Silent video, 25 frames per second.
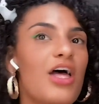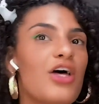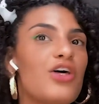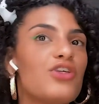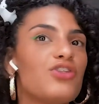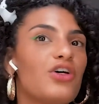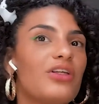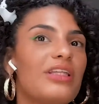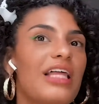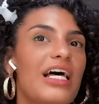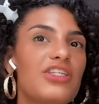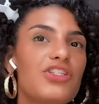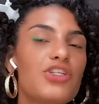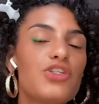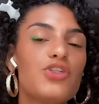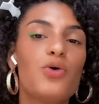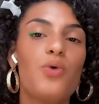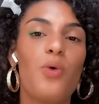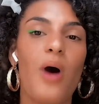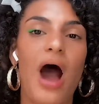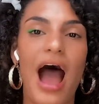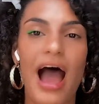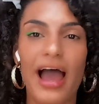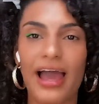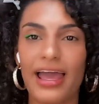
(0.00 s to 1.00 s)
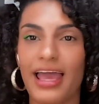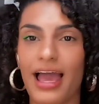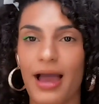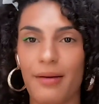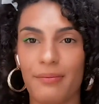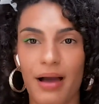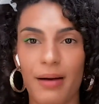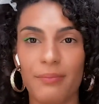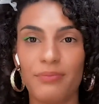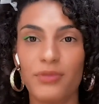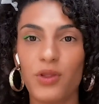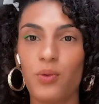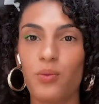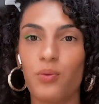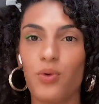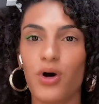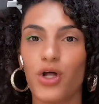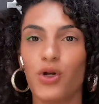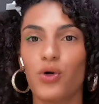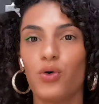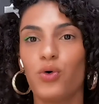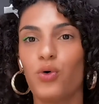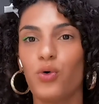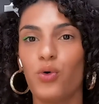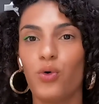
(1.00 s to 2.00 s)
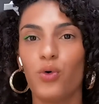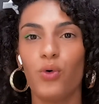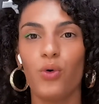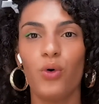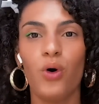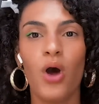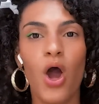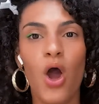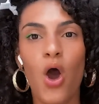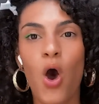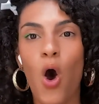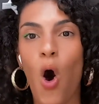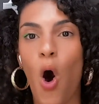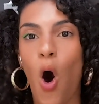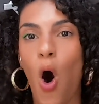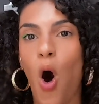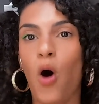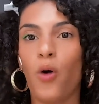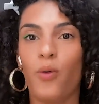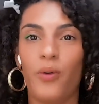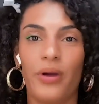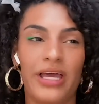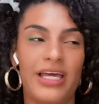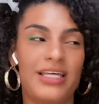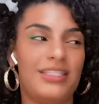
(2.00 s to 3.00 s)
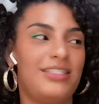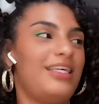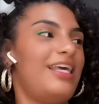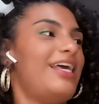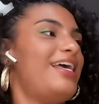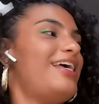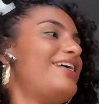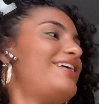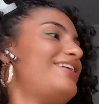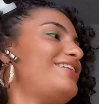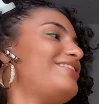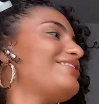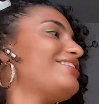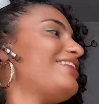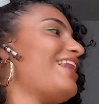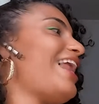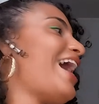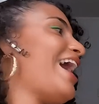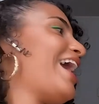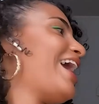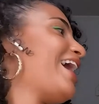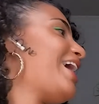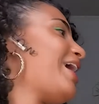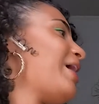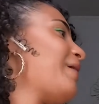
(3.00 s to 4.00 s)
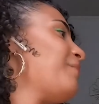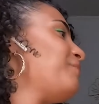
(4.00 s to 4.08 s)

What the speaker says: So that's just who I am. I'm the one who always is like